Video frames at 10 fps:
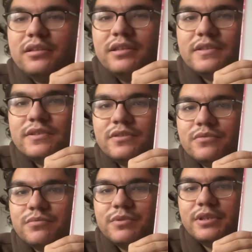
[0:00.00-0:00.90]
This is
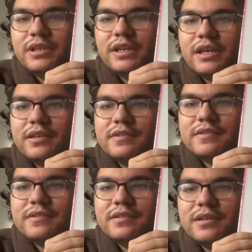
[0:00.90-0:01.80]
really
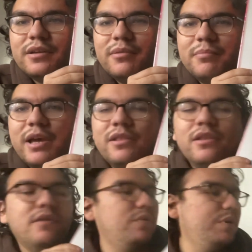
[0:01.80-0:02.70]
nice. I
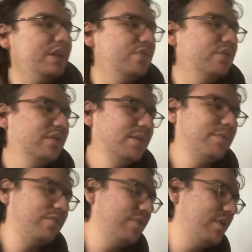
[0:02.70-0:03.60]
love the way he draws Emma
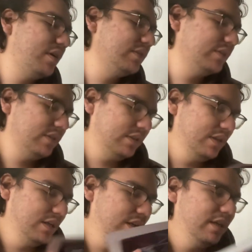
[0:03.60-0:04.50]
Frost.
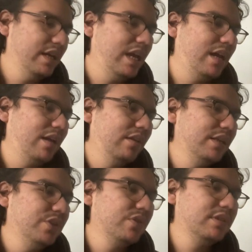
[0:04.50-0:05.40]
And
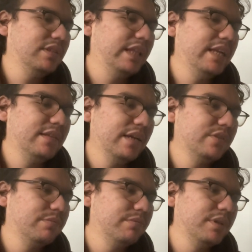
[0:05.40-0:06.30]
he draws
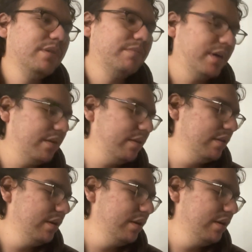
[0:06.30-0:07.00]
latex really well